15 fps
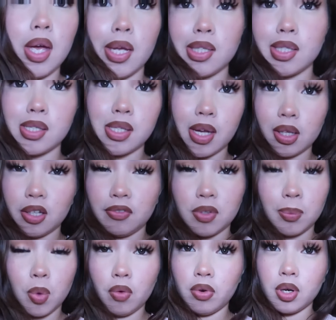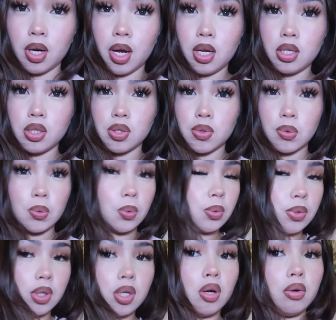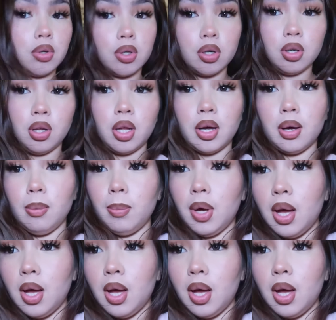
since I left them overnight to, you know, curl up.